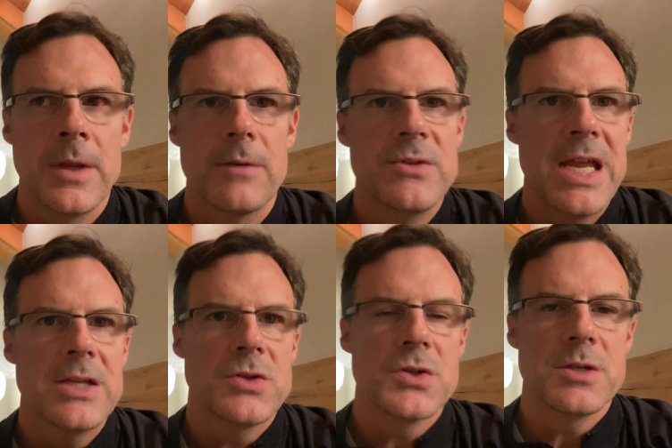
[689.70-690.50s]
of
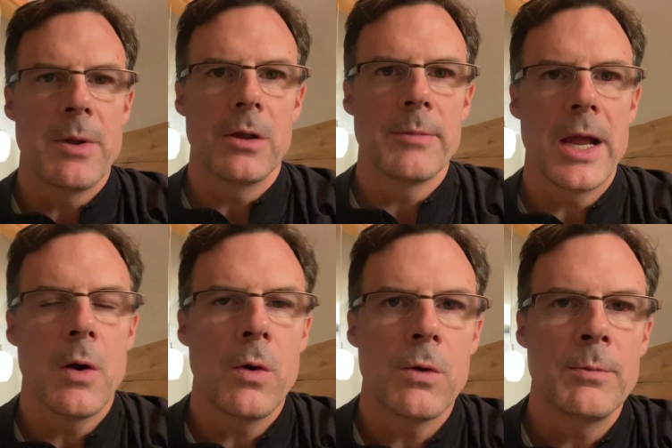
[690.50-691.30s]
taste or smell in my
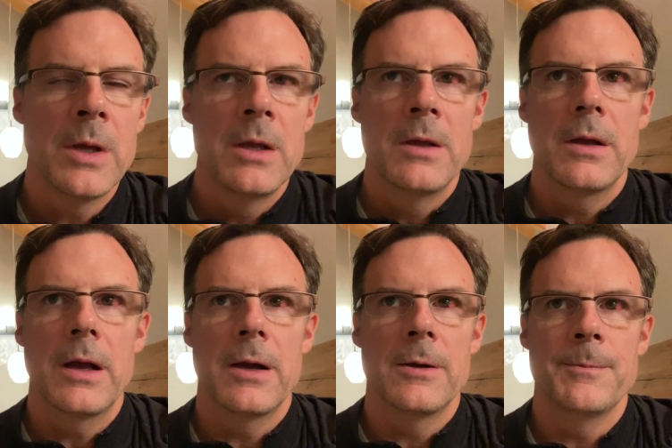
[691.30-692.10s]
home.
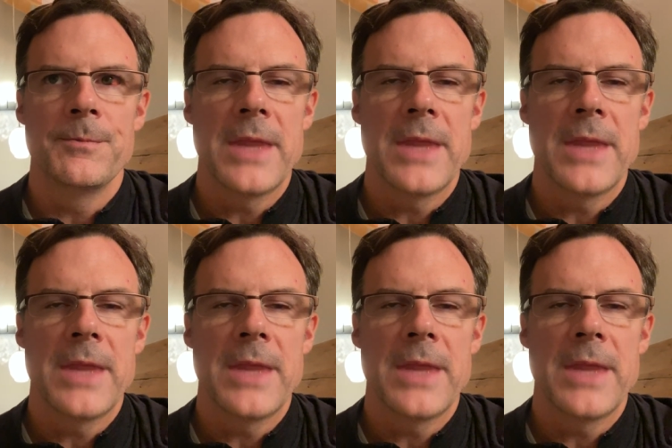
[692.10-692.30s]
Um,